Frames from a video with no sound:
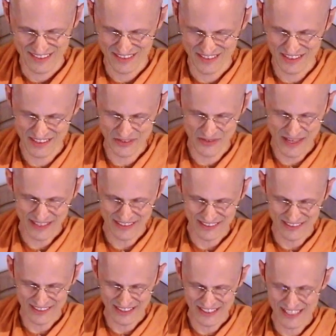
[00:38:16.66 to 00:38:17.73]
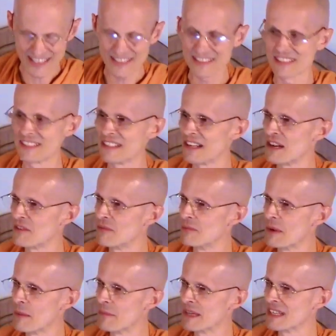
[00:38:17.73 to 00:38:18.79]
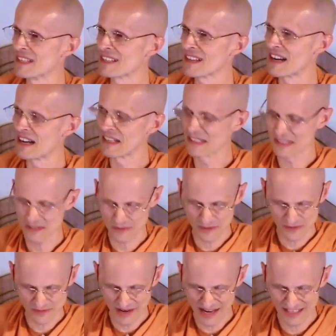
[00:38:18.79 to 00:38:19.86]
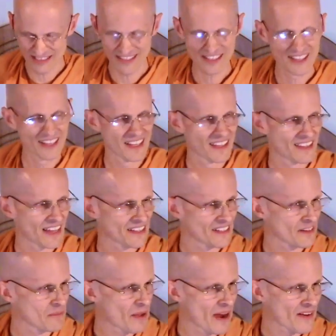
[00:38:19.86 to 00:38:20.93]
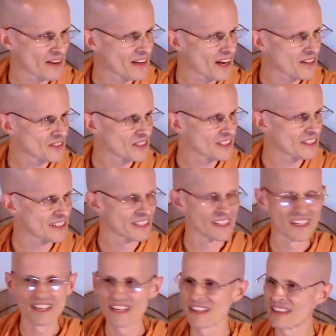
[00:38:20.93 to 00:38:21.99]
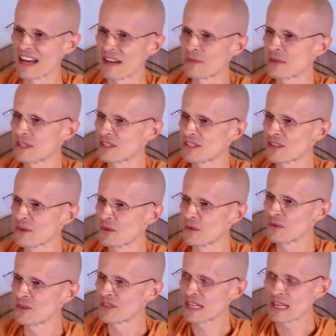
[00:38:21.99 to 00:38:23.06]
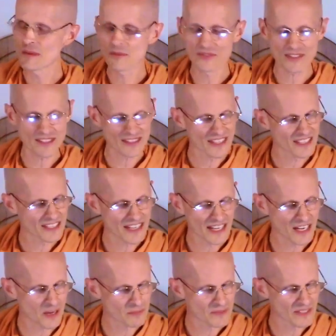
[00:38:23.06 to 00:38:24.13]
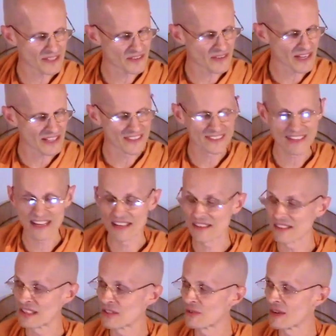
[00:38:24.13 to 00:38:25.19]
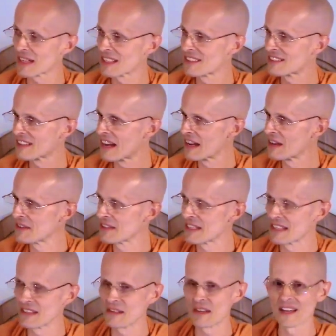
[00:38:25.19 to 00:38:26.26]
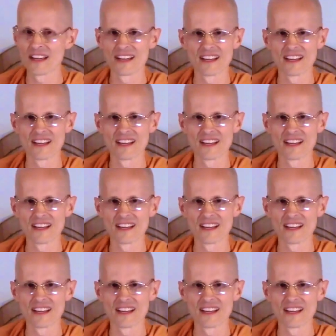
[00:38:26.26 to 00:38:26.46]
This reconciliation of Brahman and Kali, we find that paradoxically, that which seems that it cannot be reconciled is reconciled in